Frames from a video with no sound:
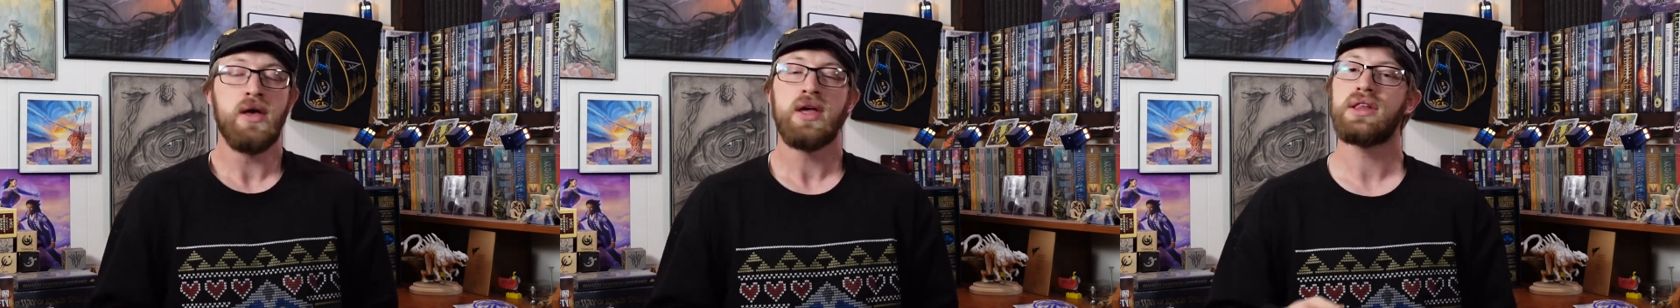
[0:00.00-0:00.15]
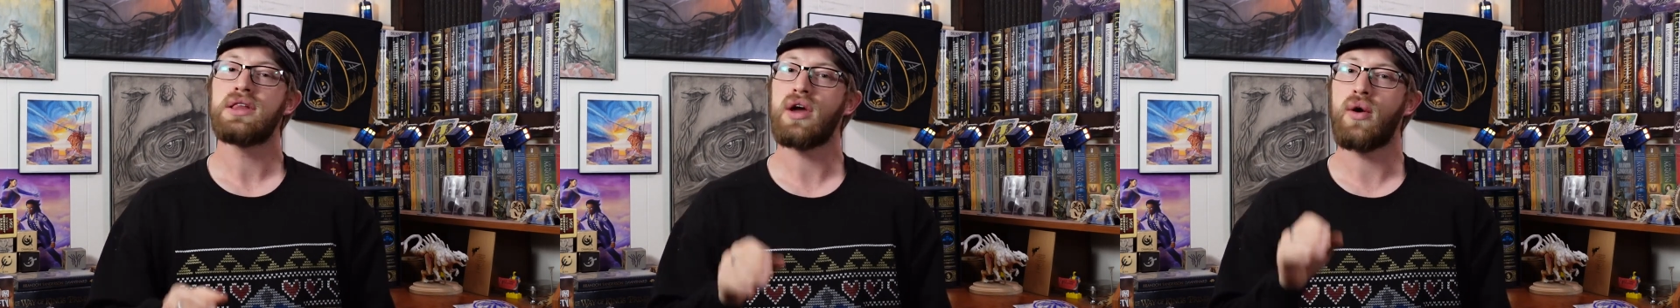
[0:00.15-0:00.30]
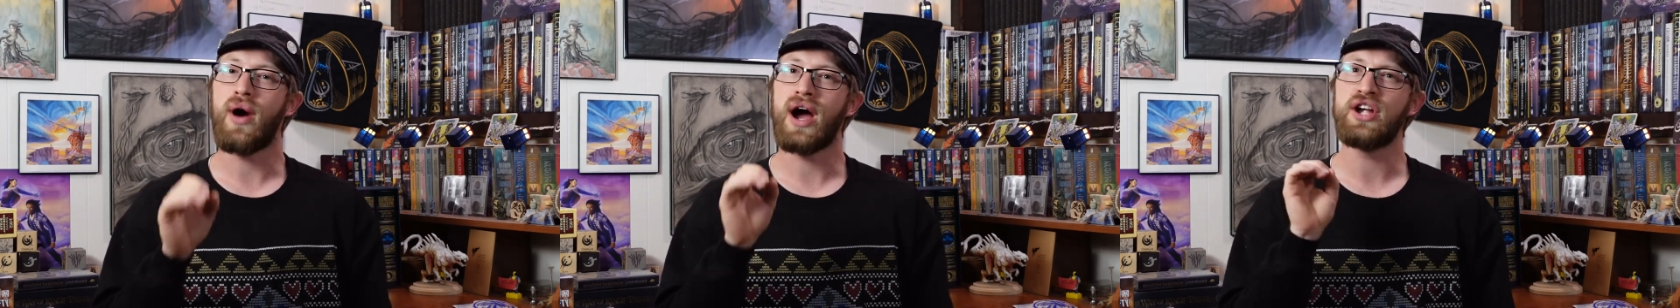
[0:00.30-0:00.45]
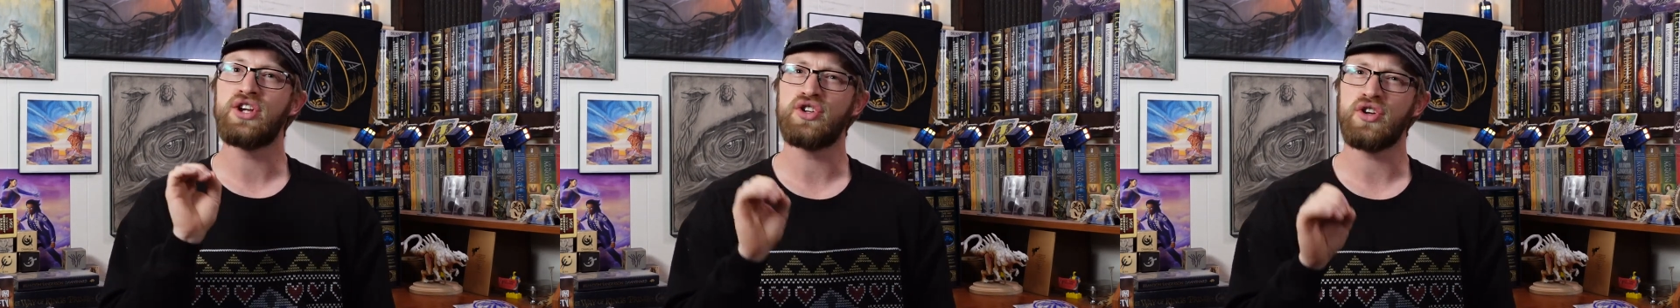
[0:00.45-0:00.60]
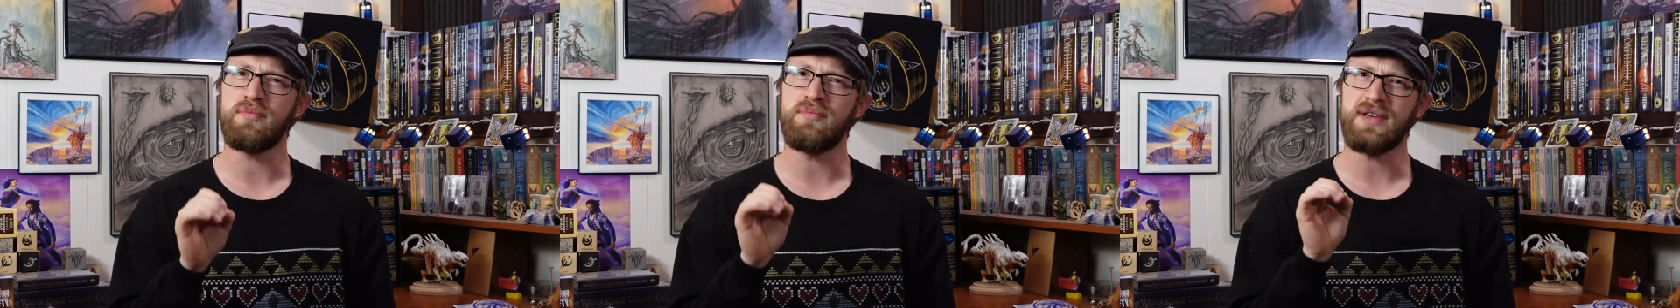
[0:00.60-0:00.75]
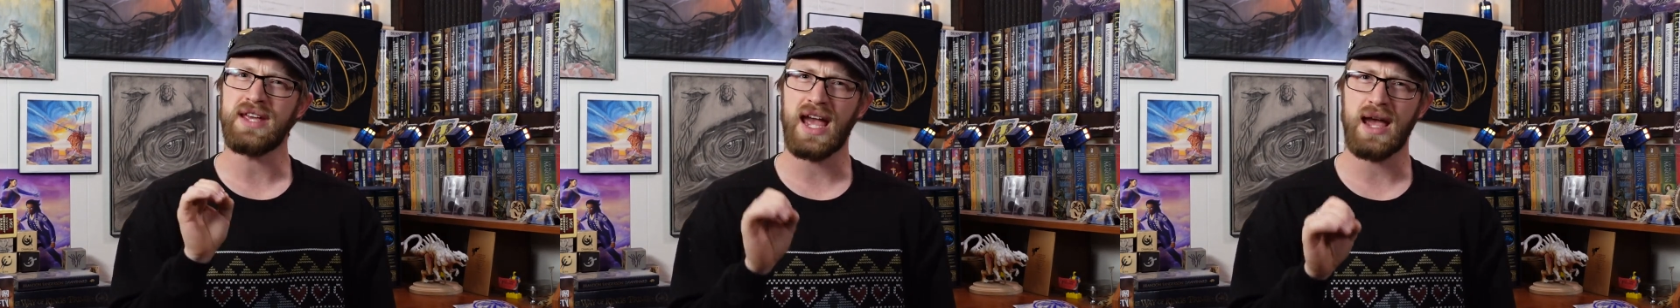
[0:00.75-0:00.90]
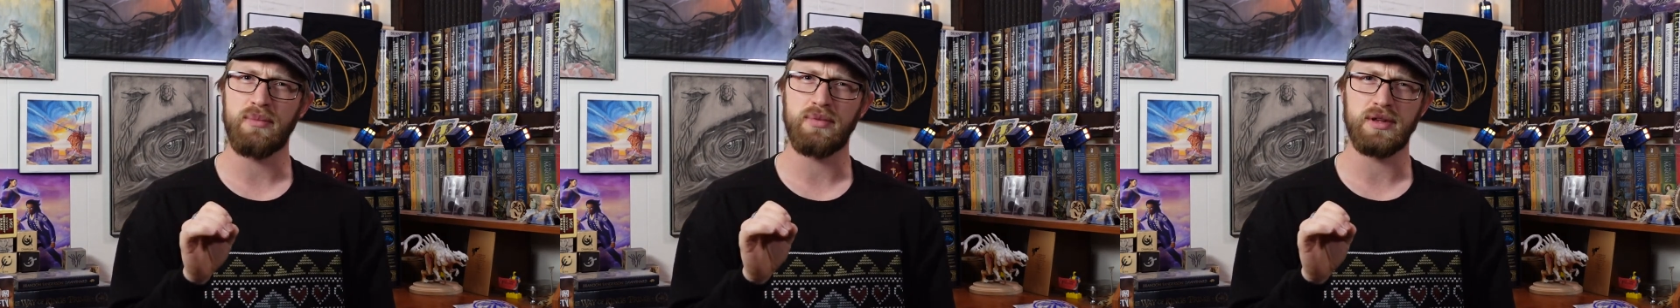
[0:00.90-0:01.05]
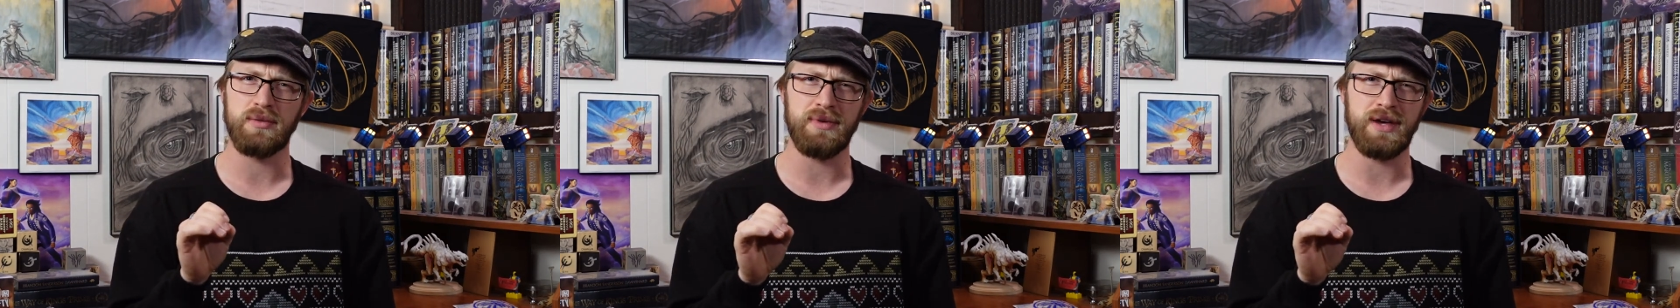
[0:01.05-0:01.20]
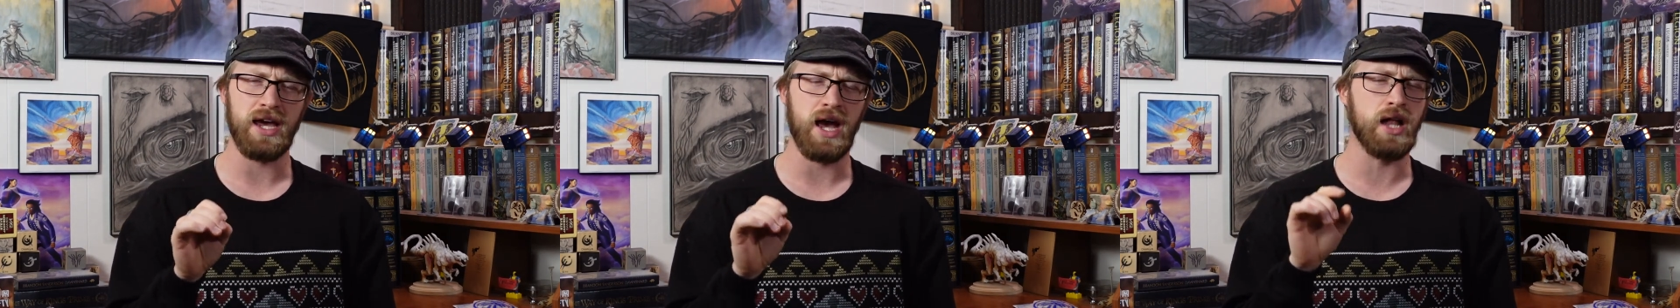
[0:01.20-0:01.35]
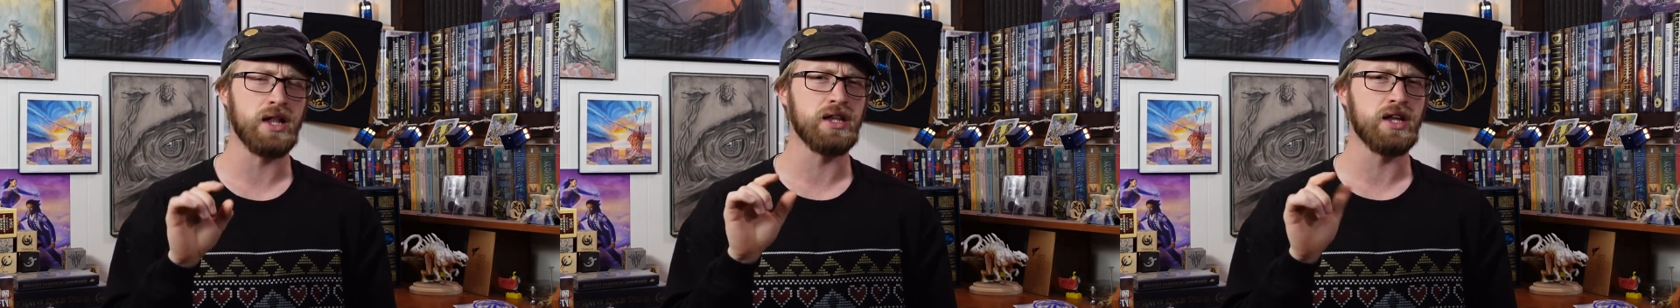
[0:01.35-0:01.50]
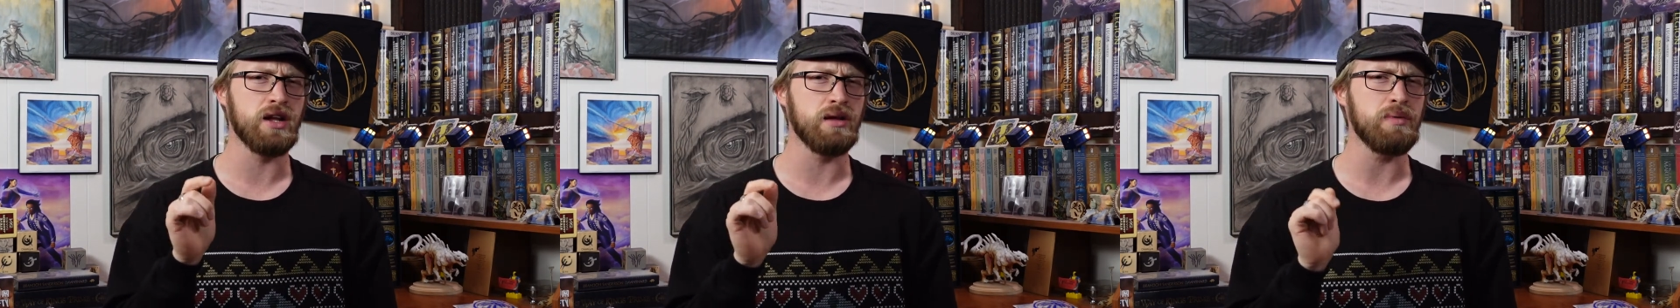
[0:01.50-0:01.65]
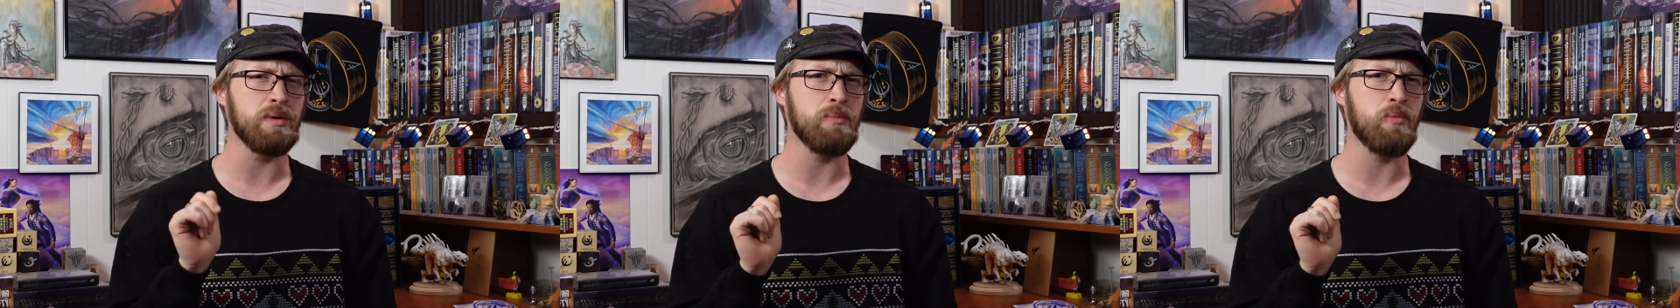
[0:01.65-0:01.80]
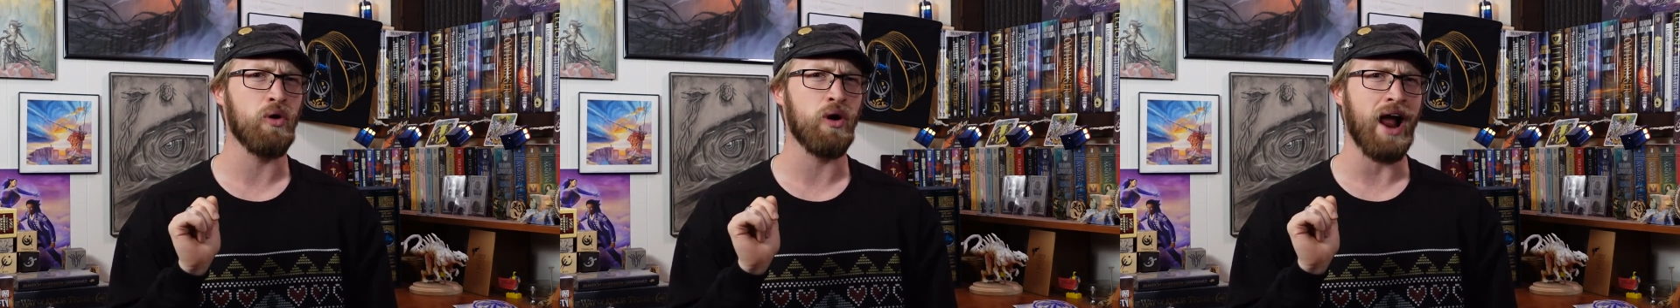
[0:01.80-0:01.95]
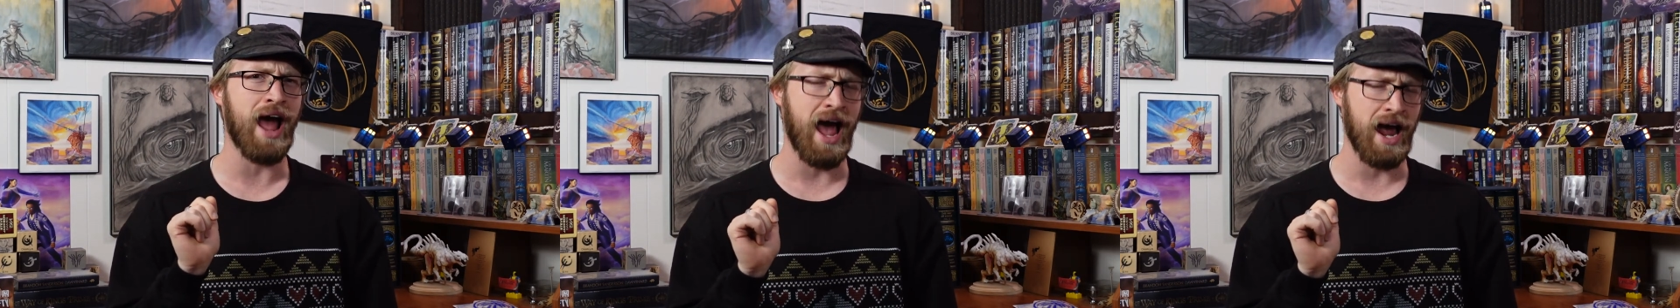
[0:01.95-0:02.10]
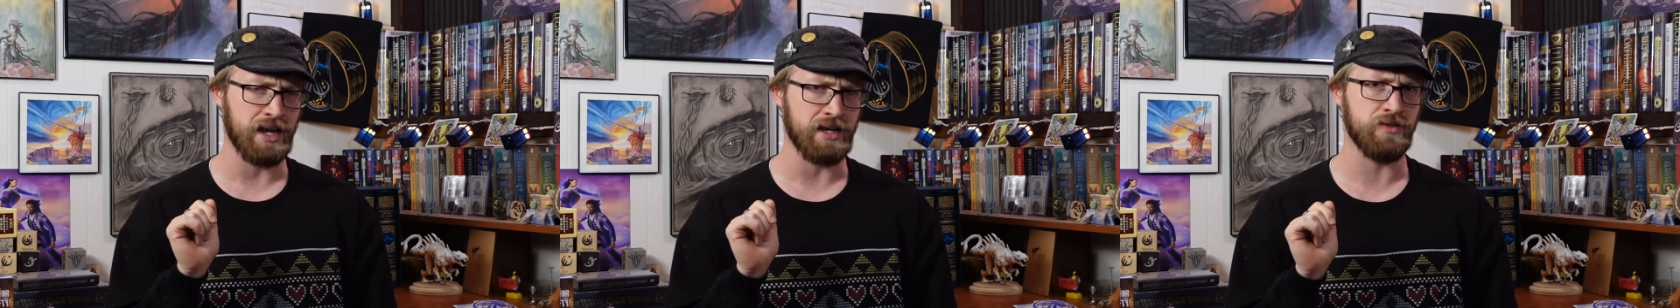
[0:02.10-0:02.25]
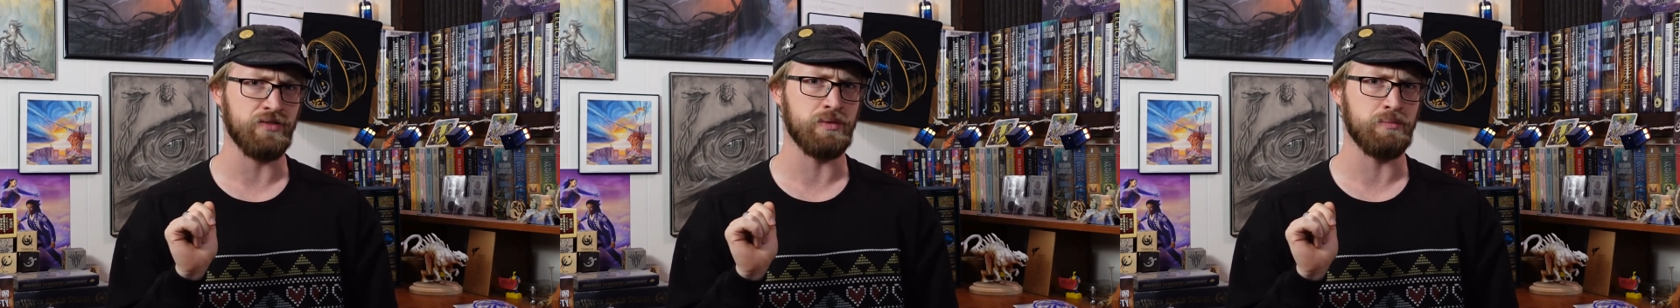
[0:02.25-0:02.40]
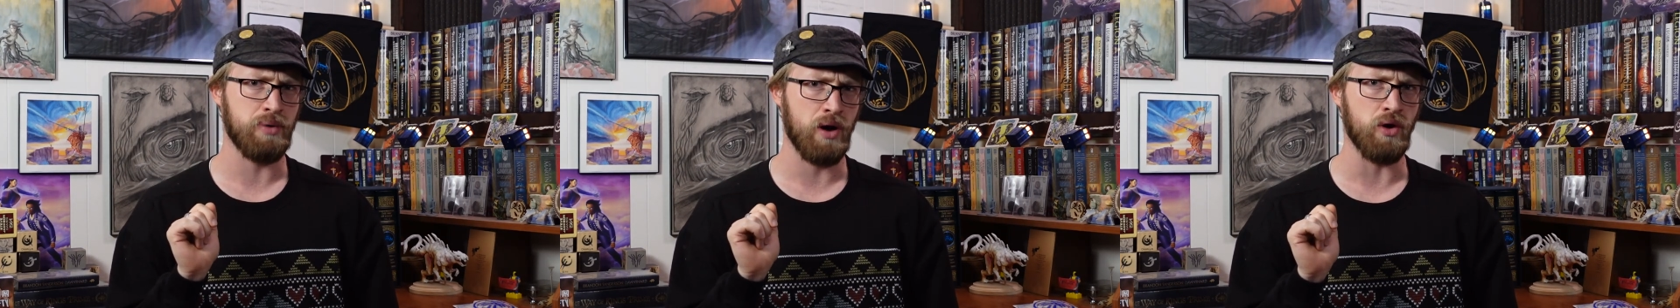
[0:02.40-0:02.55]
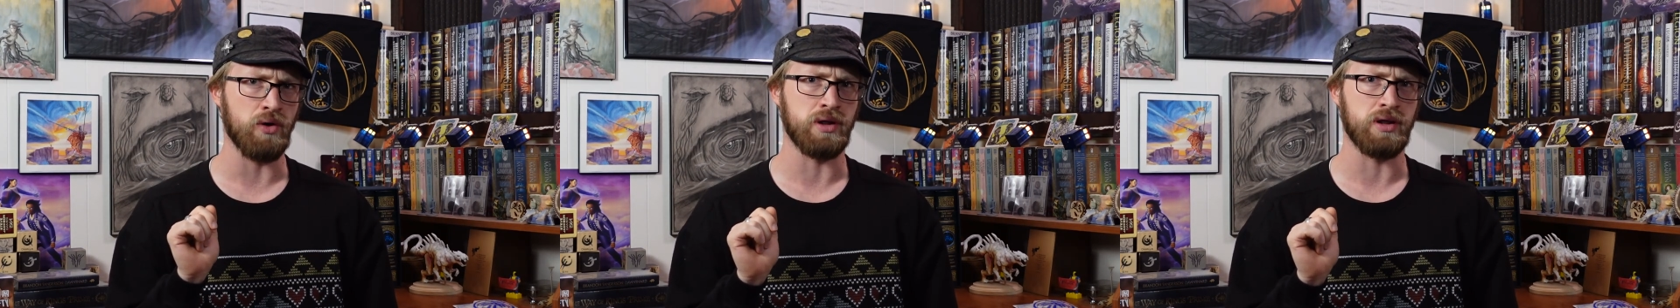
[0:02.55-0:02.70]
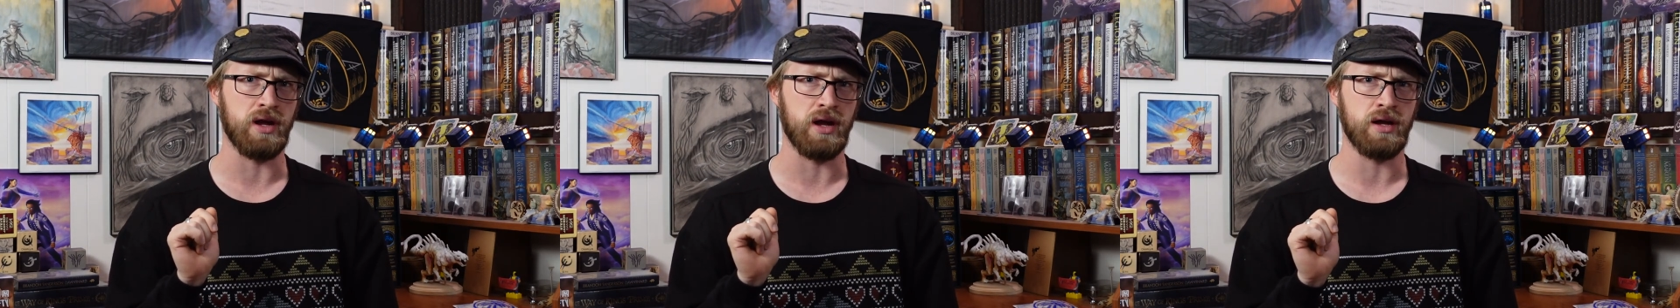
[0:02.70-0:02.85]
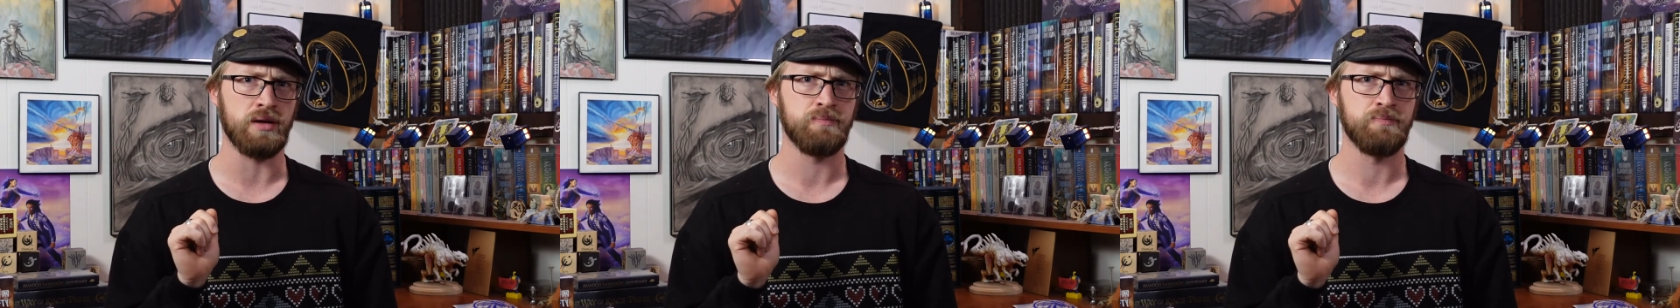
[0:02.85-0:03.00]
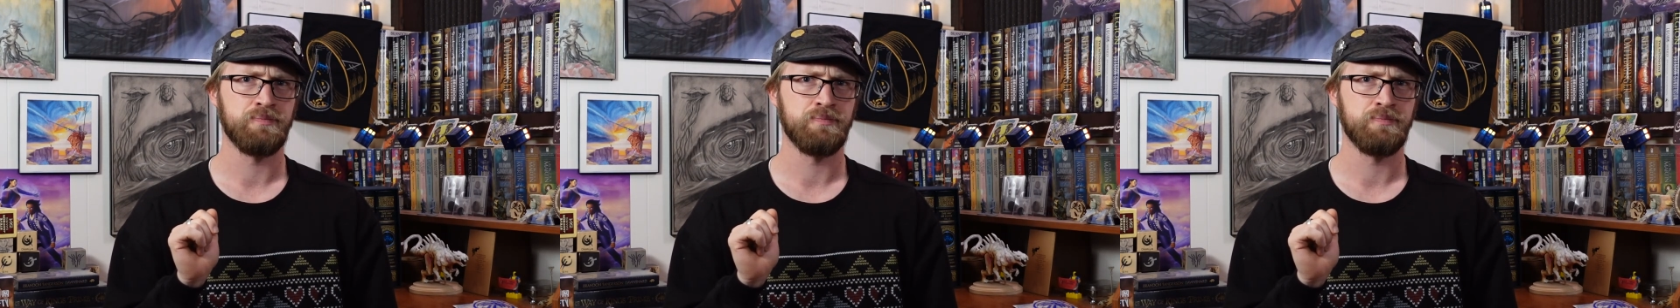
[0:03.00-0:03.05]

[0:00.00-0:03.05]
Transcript: so I should be able to be a little bit more active in posting,